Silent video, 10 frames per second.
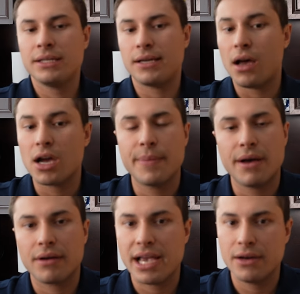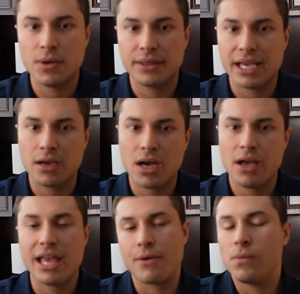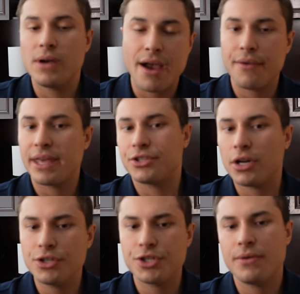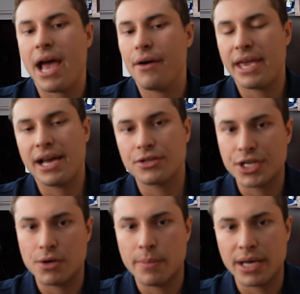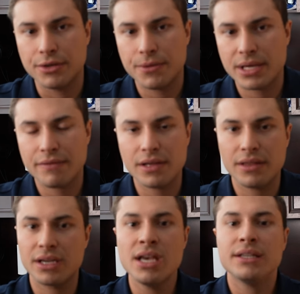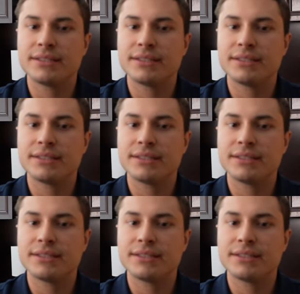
talk about kind of what they like how they charge you, how they actually go about doing everything.